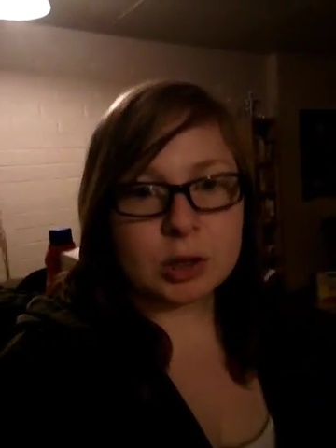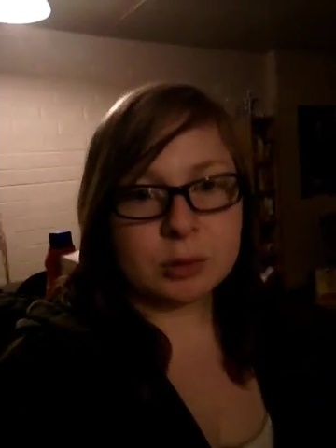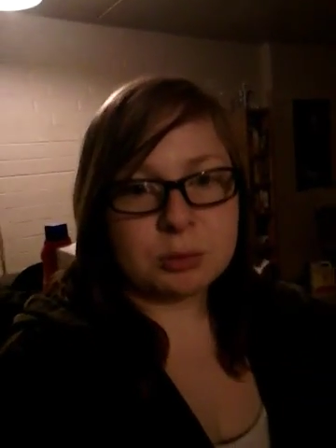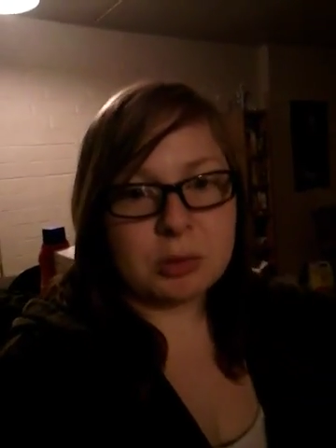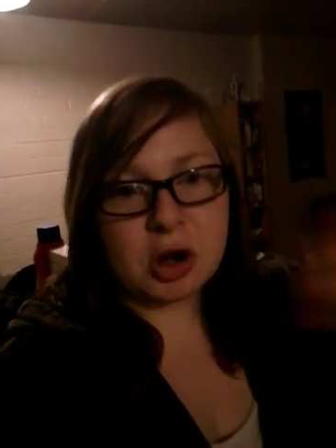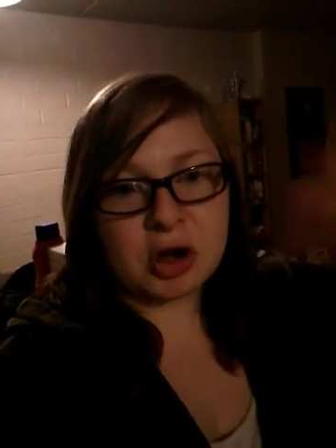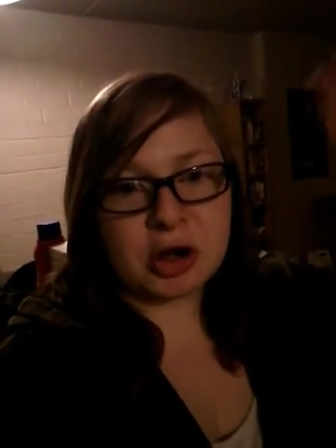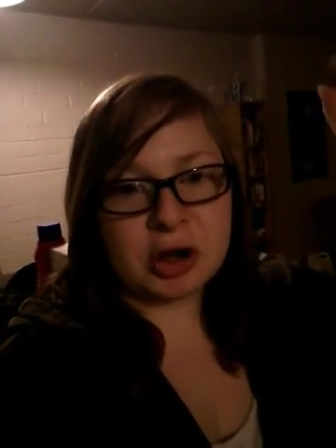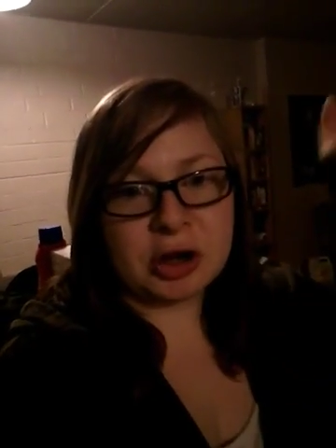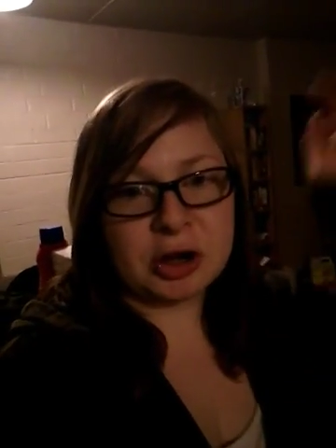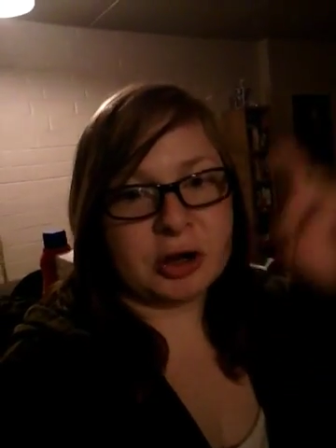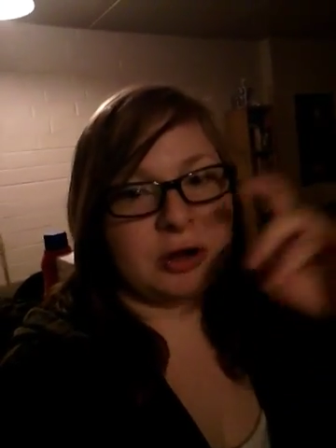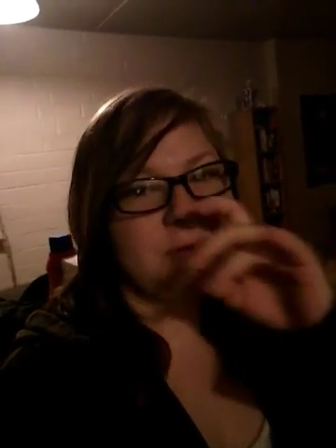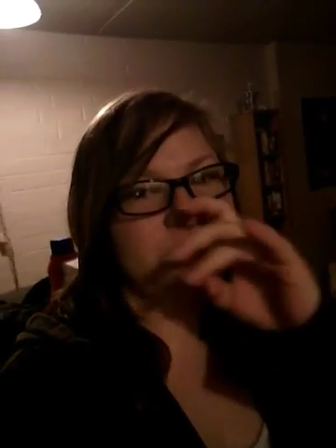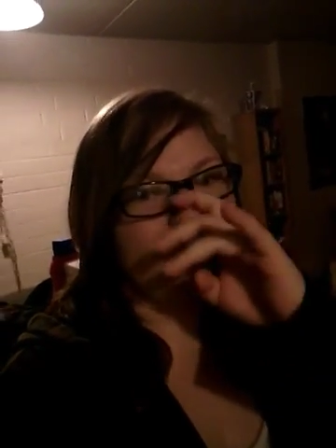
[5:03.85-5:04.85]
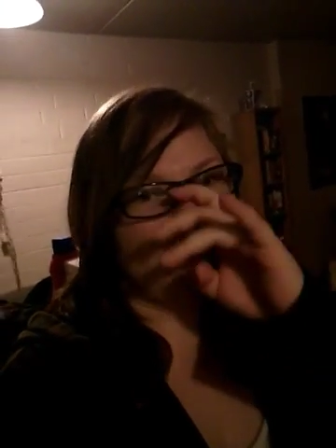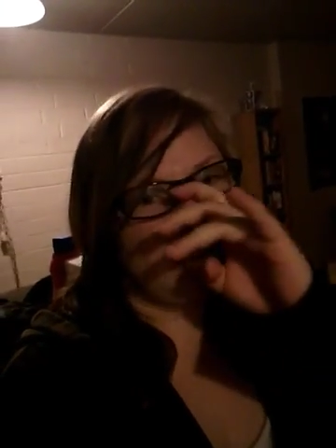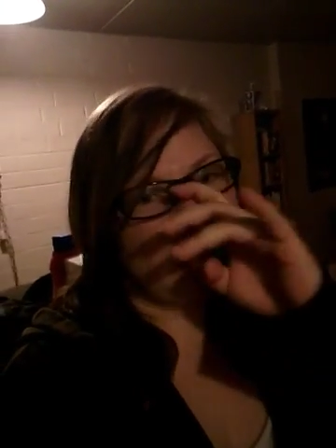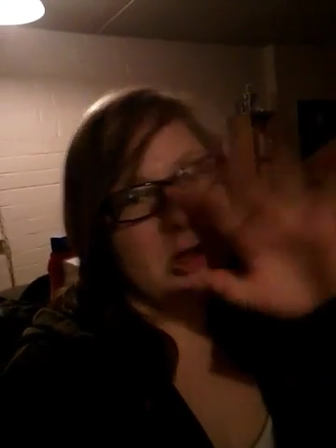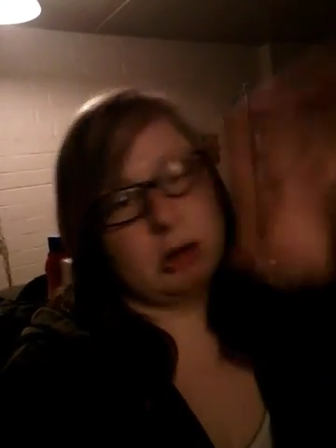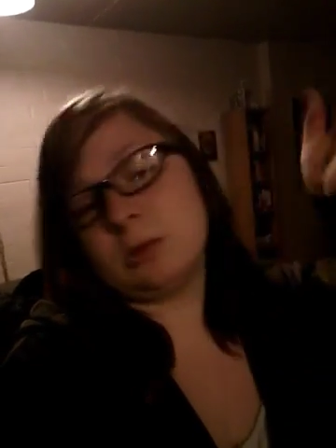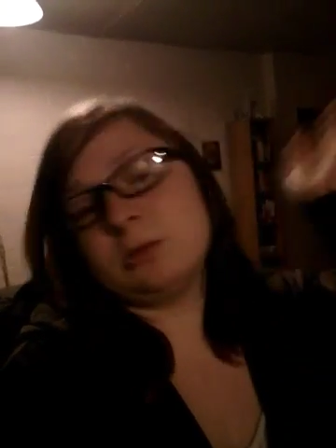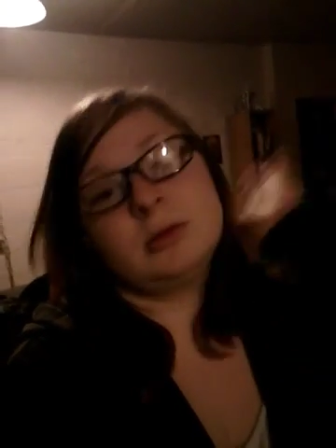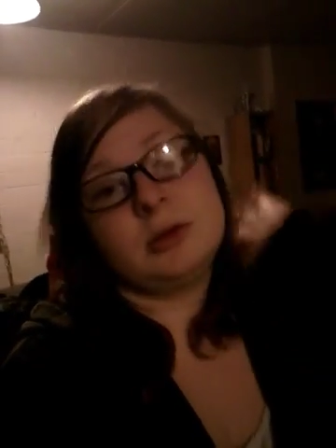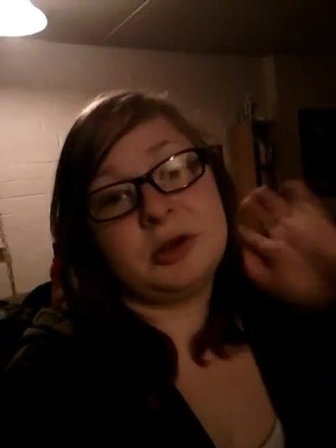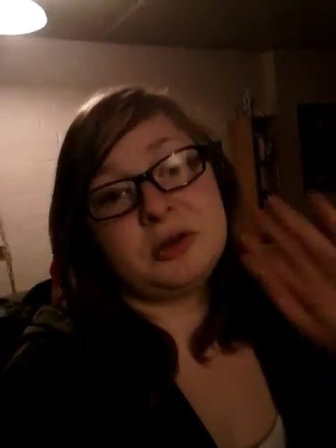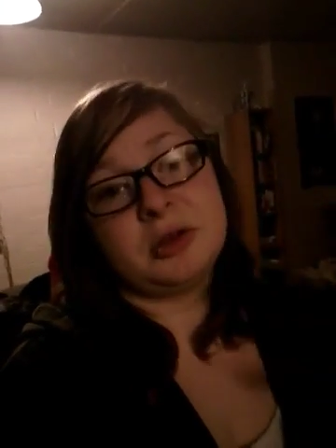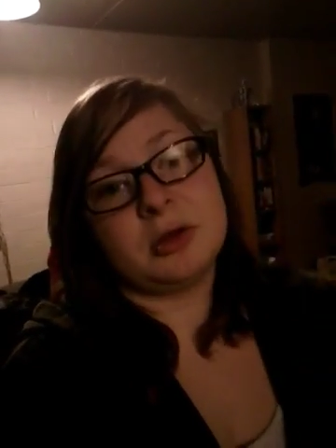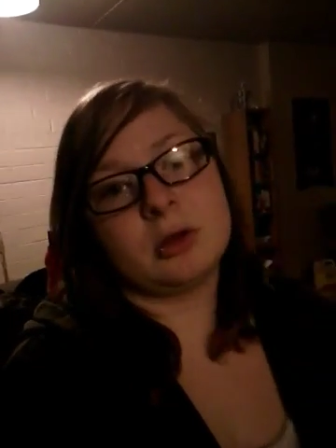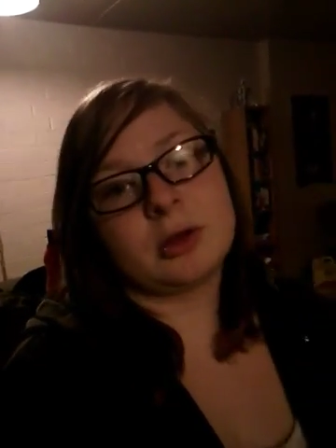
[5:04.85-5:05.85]
murder, you know,
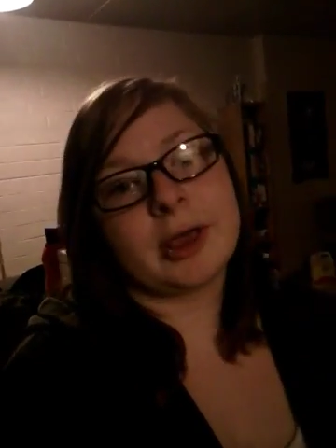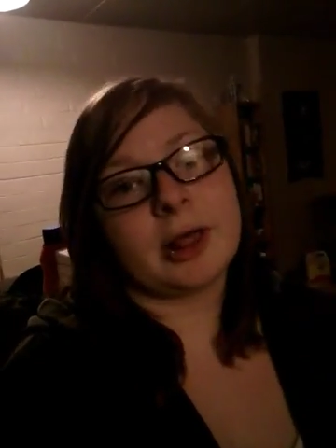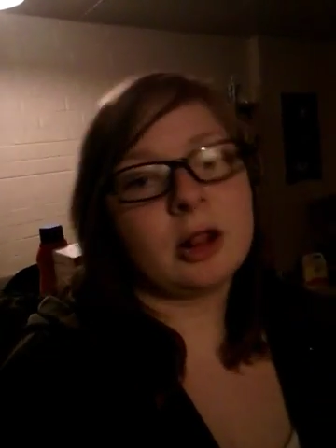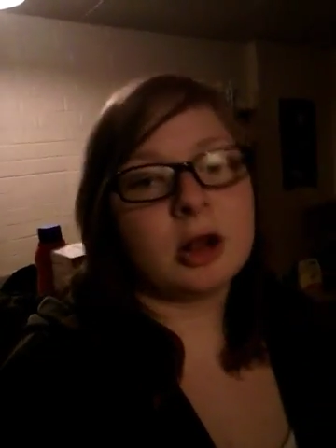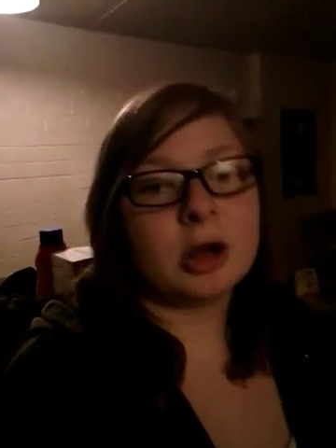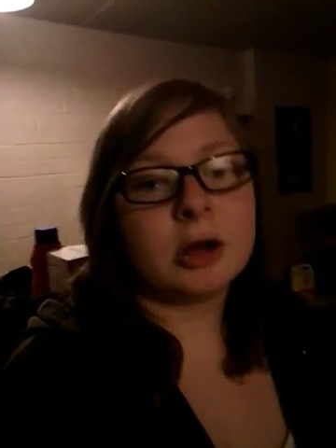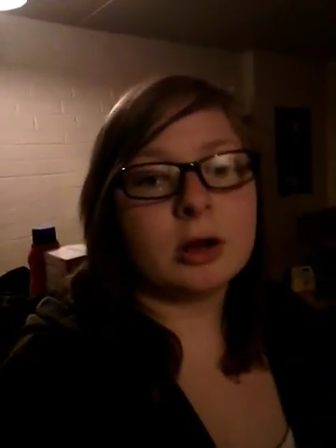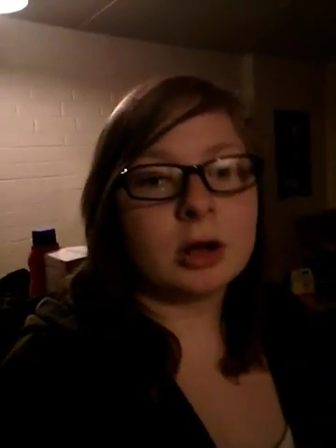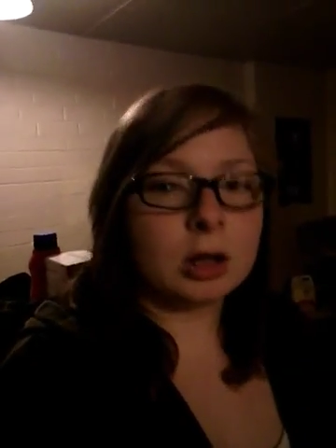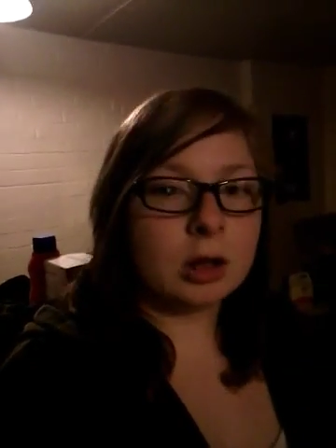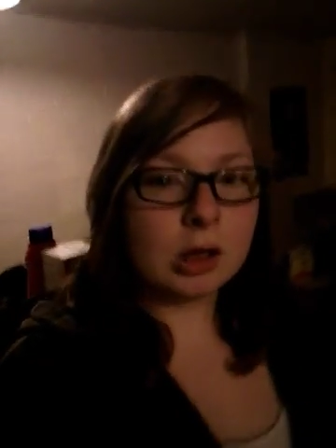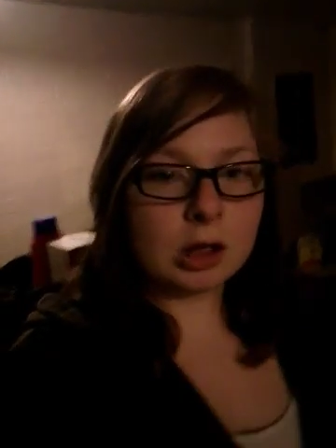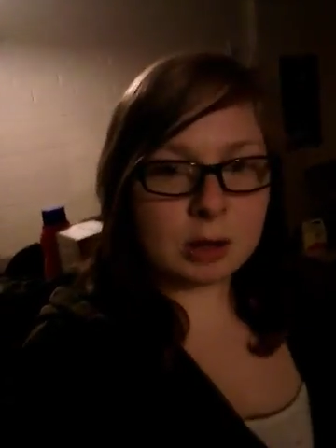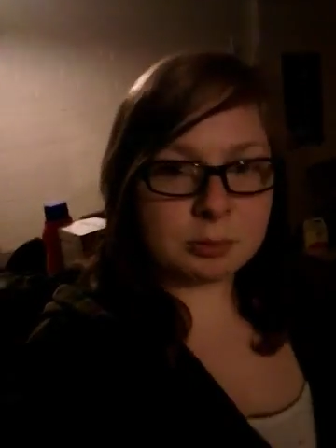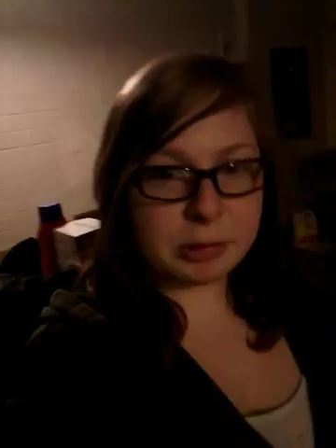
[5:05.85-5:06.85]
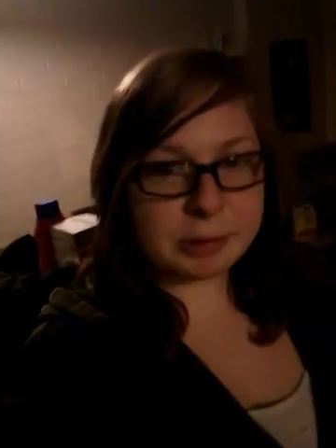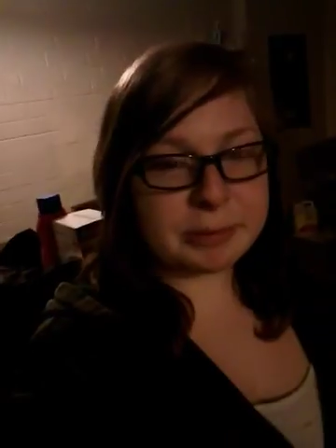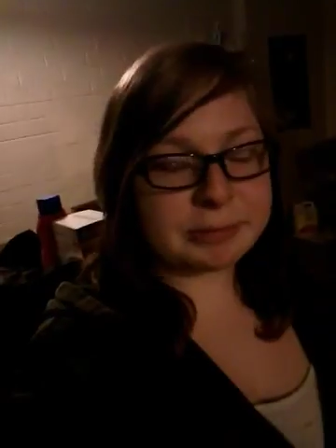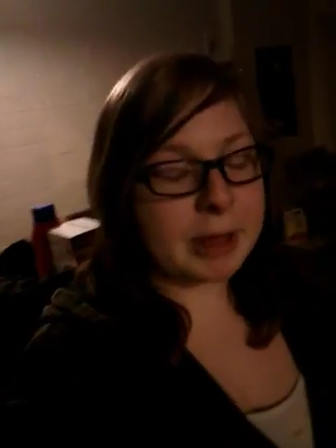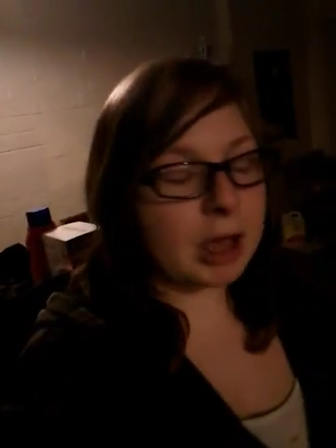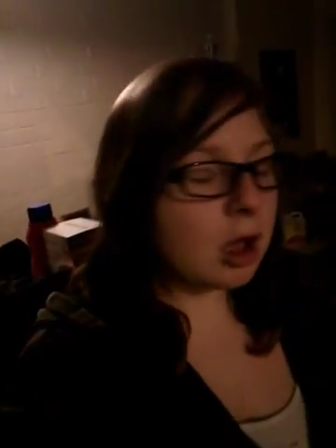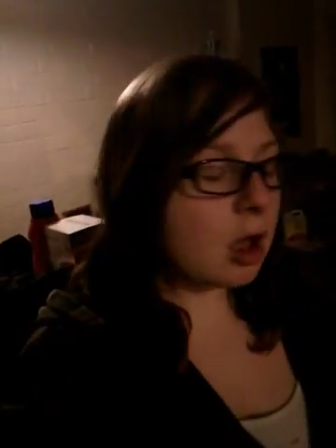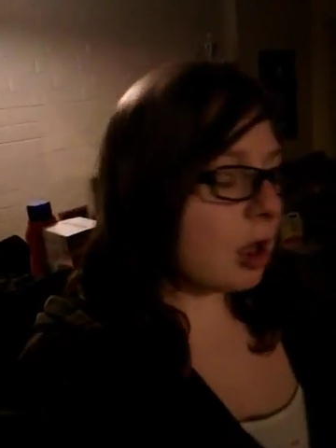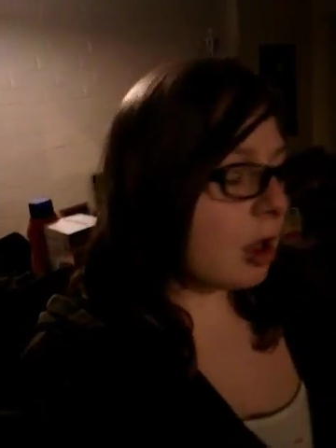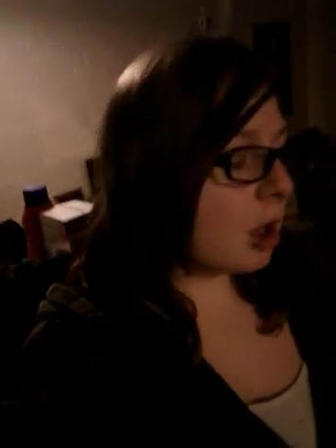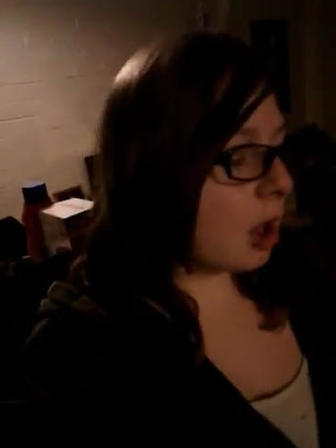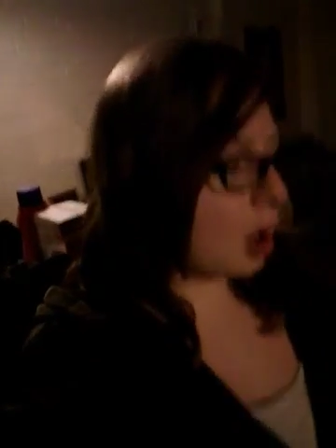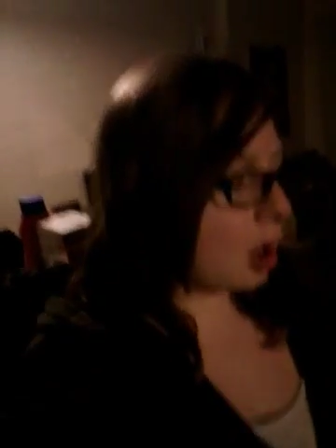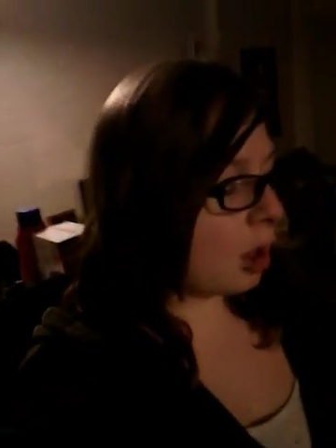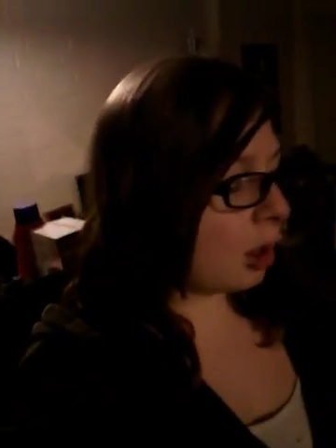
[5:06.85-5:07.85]
serial killer and blah blah blah.
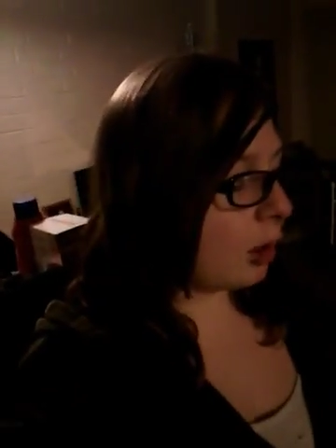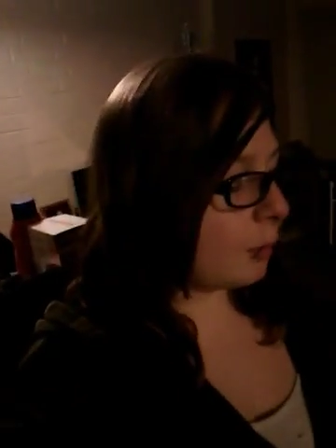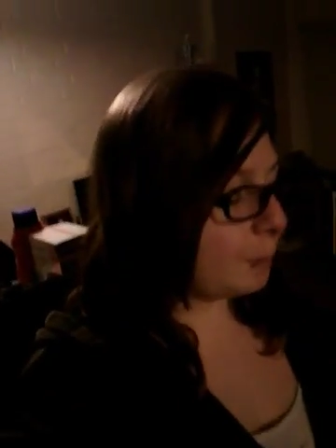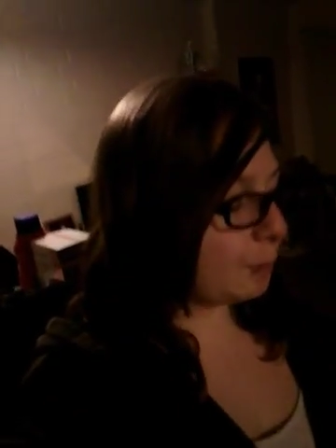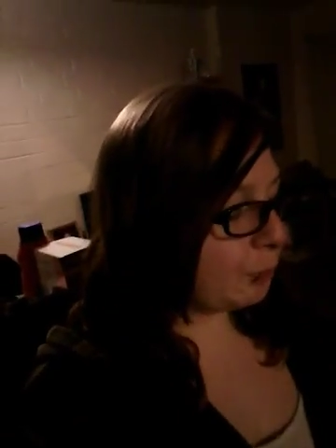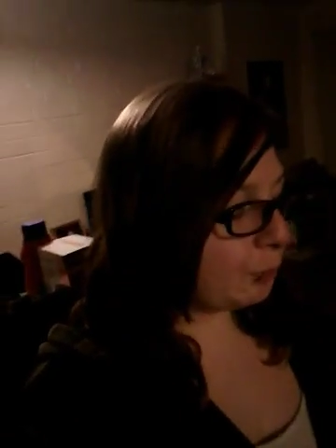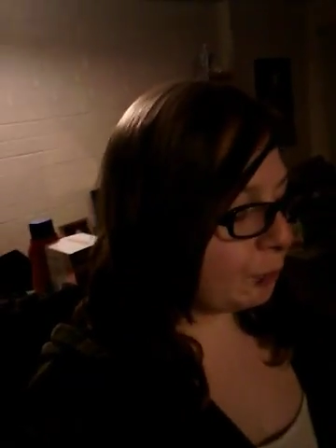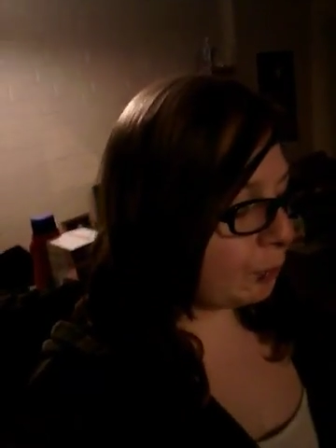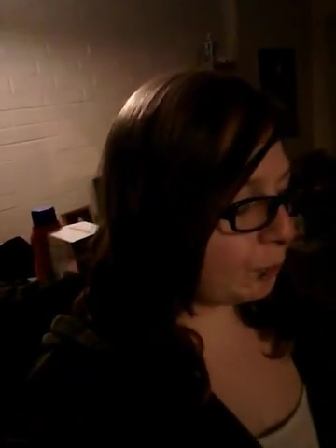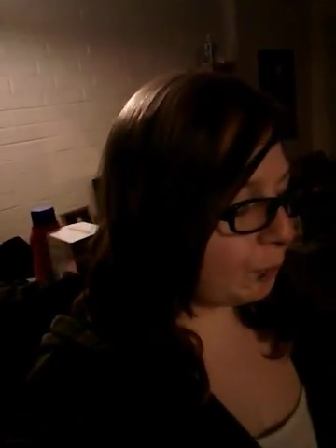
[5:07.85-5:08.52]
Um,